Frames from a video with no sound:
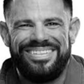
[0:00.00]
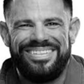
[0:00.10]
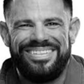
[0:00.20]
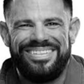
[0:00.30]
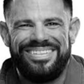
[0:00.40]

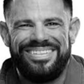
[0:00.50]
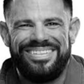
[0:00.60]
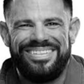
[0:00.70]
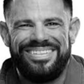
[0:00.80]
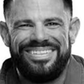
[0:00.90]

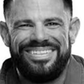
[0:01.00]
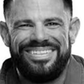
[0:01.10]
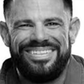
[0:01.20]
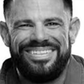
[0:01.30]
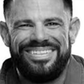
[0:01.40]

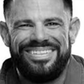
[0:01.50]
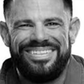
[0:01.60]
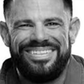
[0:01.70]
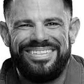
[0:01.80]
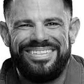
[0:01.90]

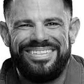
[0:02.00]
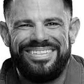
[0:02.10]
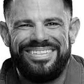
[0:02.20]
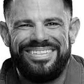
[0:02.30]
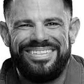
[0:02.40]

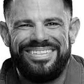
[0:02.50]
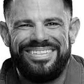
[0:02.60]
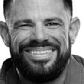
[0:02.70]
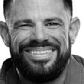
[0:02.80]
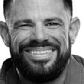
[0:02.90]

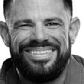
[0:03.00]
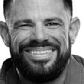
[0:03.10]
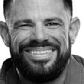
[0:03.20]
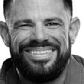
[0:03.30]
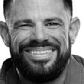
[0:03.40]

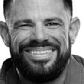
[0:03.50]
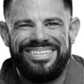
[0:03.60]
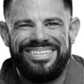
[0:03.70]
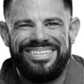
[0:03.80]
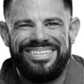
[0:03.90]

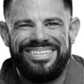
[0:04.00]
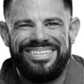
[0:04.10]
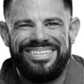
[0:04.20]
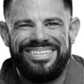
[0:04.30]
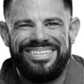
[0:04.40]

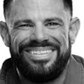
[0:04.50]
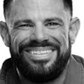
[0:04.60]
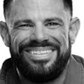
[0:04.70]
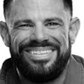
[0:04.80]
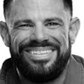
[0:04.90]

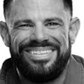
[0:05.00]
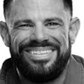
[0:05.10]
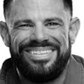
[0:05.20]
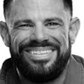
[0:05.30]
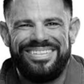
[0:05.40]

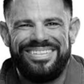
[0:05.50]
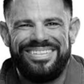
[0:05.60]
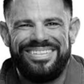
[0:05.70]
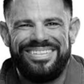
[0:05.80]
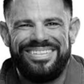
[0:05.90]

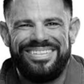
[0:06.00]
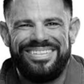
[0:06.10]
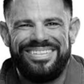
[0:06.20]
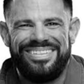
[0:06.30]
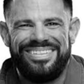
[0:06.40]

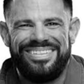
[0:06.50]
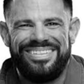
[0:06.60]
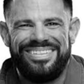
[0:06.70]
[no speech]